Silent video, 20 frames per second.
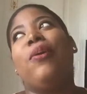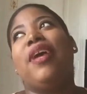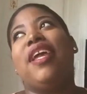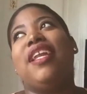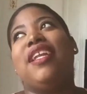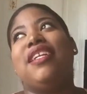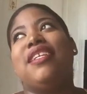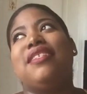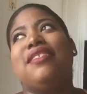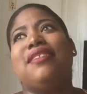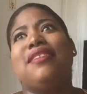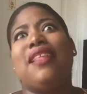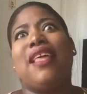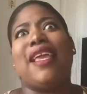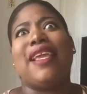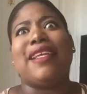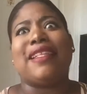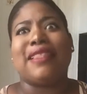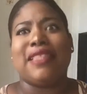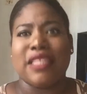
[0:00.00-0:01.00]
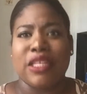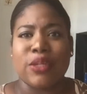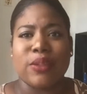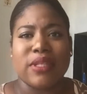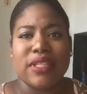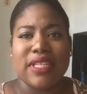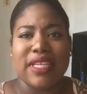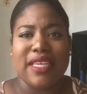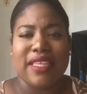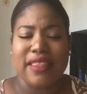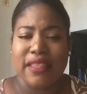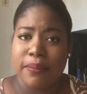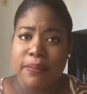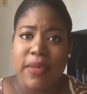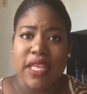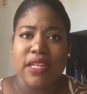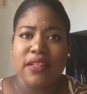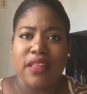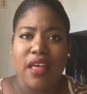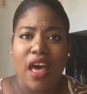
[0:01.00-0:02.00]
it is like literally the
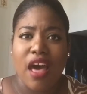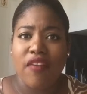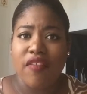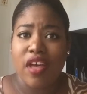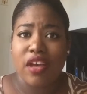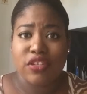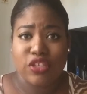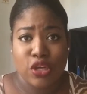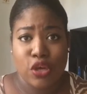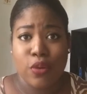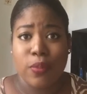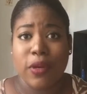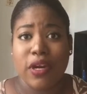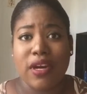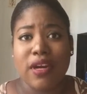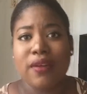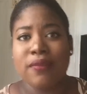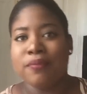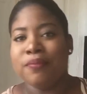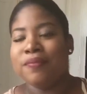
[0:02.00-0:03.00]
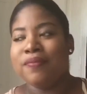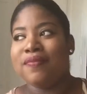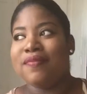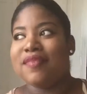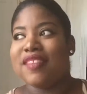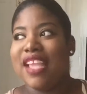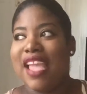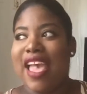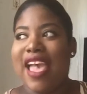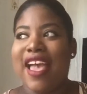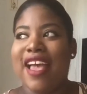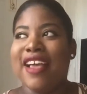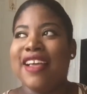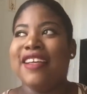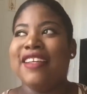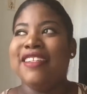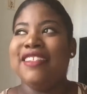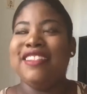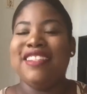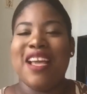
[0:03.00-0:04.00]
middle of October.
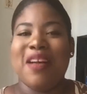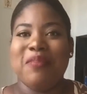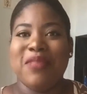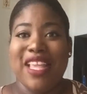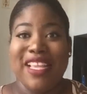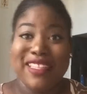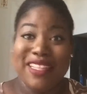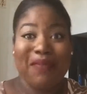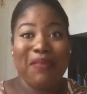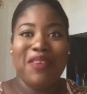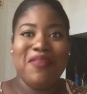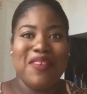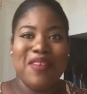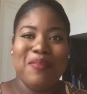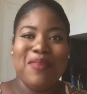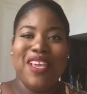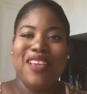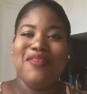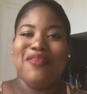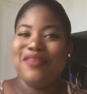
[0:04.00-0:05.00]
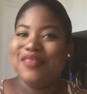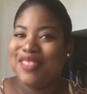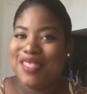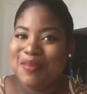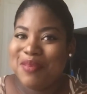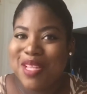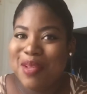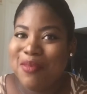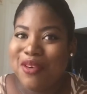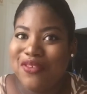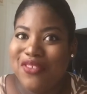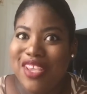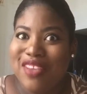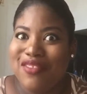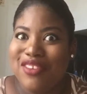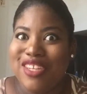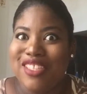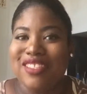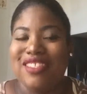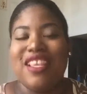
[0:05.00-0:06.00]
And I'm like, let me film my September
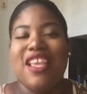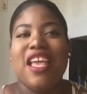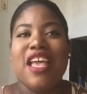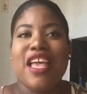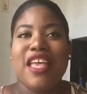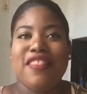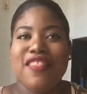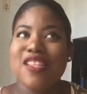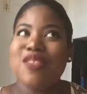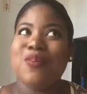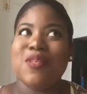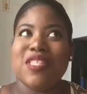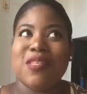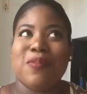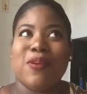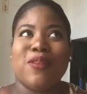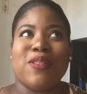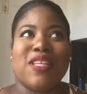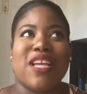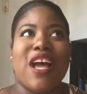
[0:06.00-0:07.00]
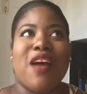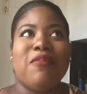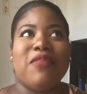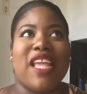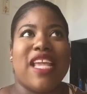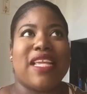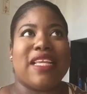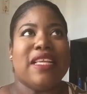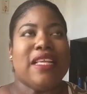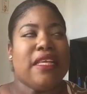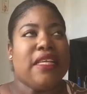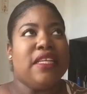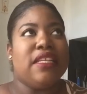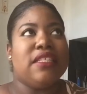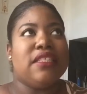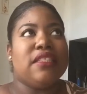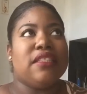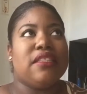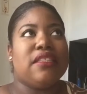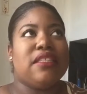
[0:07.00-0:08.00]
favorites. This was supposed to come like
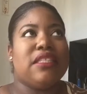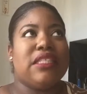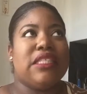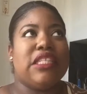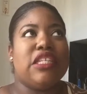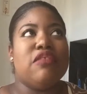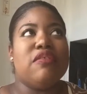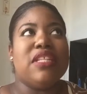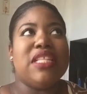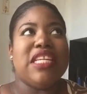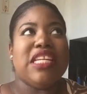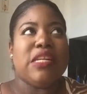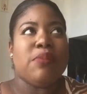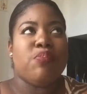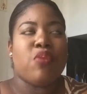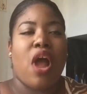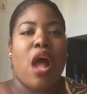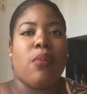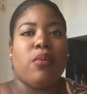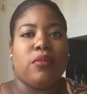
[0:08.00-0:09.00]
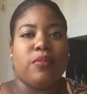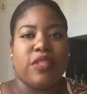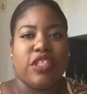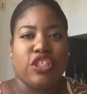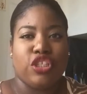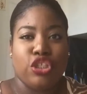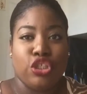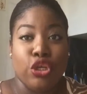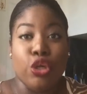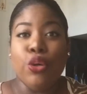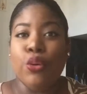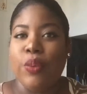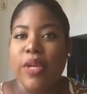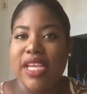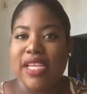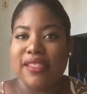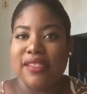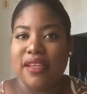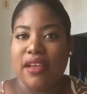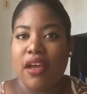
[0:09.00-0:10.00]
literally probably 2
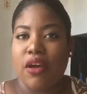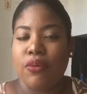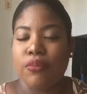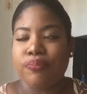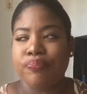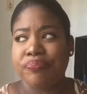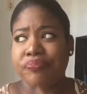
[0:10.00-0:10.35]
weeks ago.